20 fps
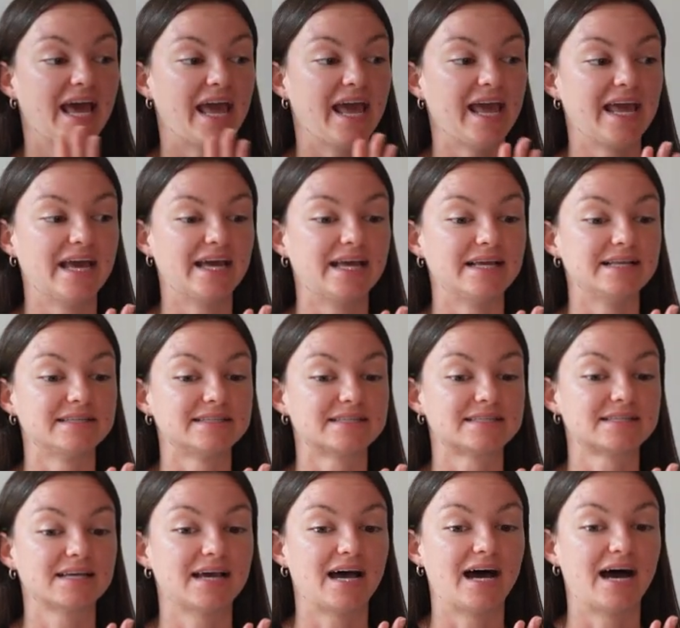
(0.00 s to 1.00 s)
And
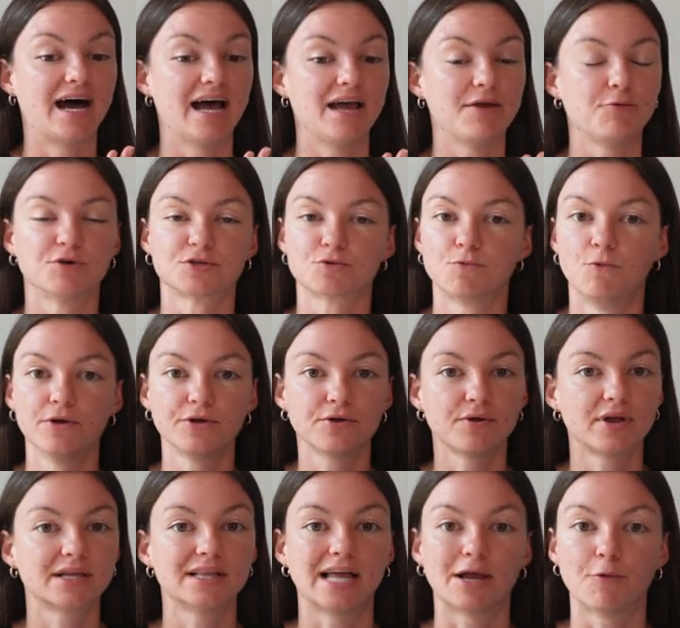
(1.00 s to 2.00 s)
I was
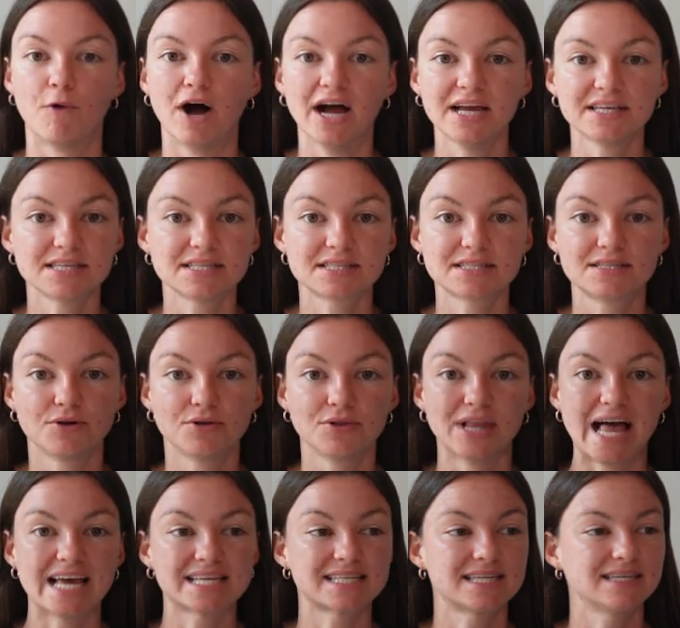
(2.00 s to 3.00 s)
wondering, like, why is it still
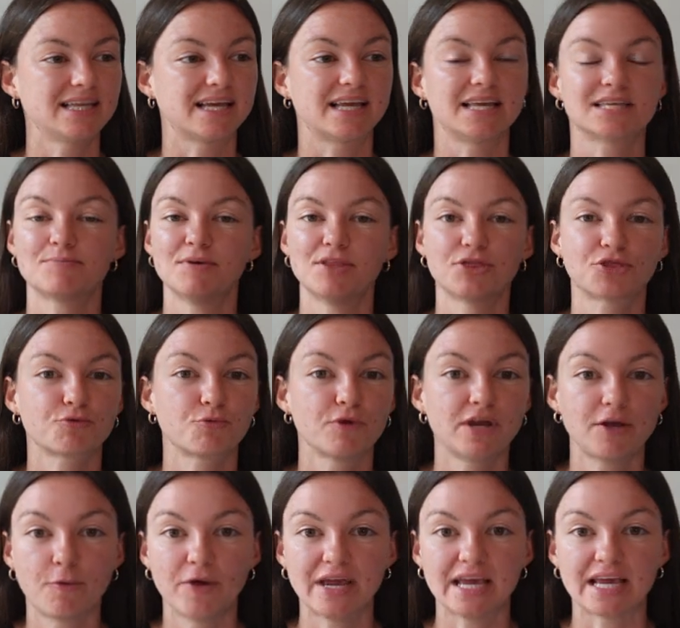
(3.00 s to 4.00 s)
lasting? Like, it's been
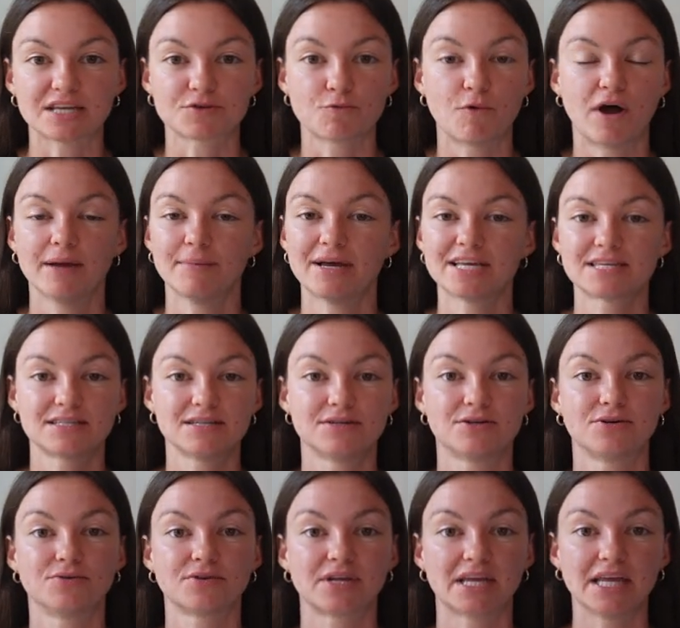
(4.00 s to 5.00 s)
3 weeks. Why am I
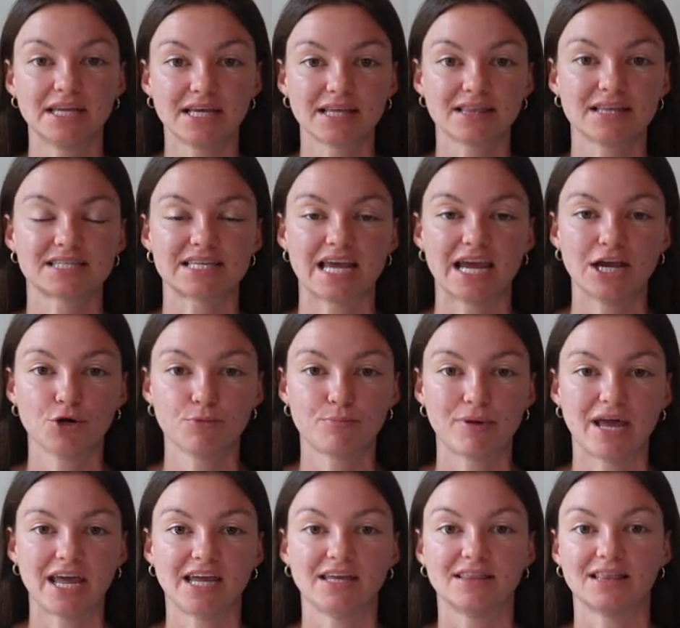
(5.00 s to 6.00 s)
still getting this air
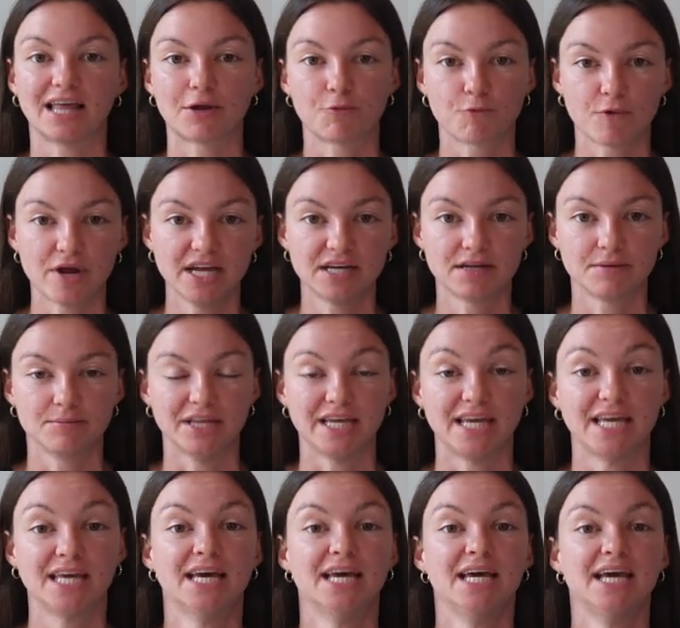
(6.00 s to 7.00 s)
pain, like,
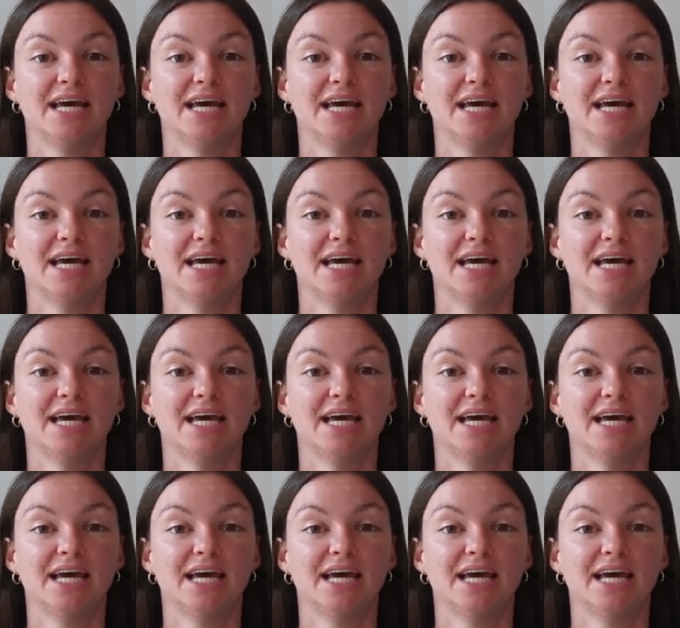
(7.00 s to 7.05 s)
randomly?